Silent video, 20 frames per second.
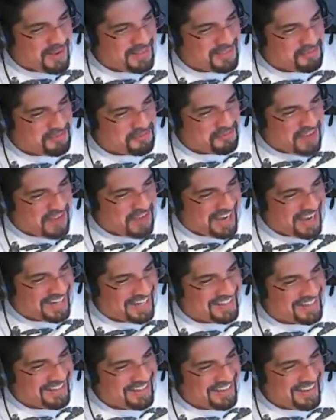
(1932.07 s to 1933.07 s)
the fight.
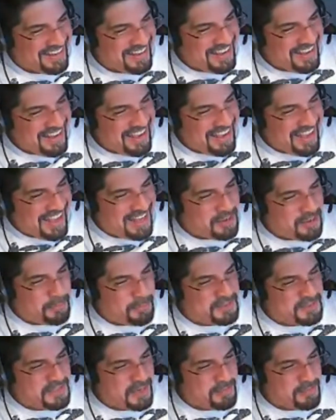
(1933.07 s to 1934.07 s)
And your
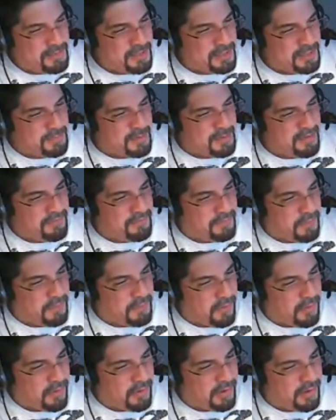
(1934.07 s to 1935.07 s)
perception is
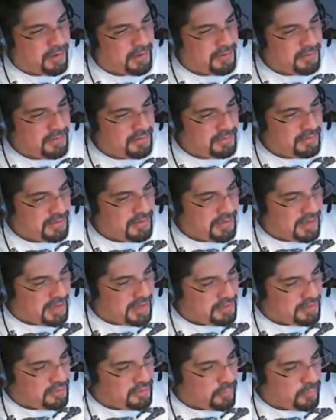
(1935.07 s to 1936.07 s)
B4,
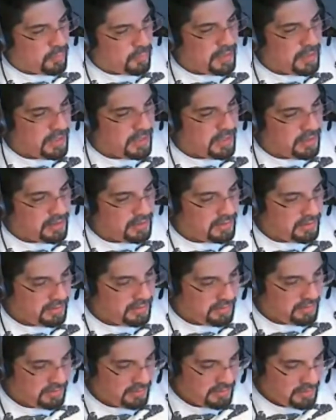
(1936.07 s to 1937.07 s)
and your will
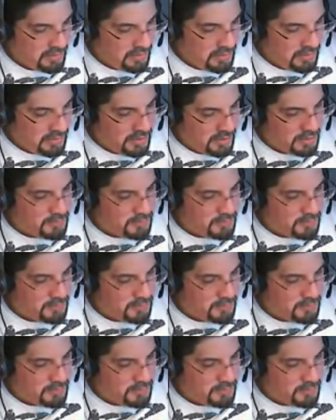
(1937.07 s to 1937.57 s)
is